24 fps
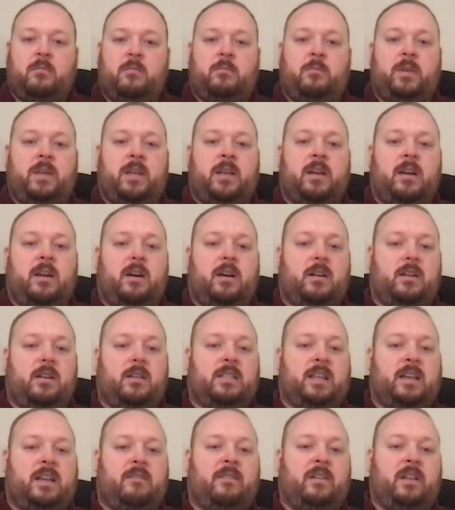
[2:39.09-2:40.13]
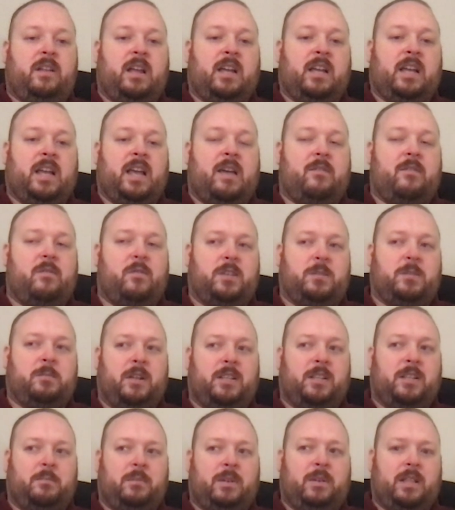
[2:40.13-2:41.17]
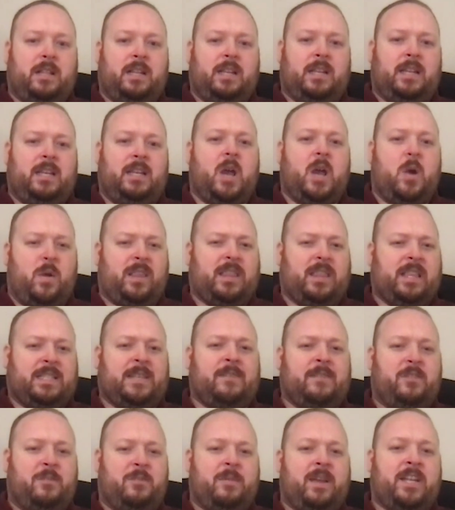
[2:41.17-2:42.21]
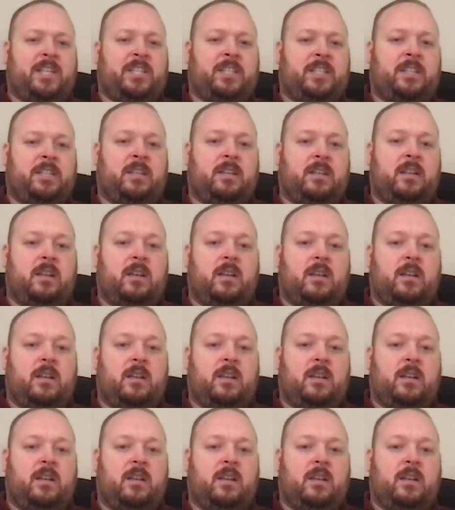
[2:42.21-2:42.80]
because I feel like I have a responsibility knowing this information,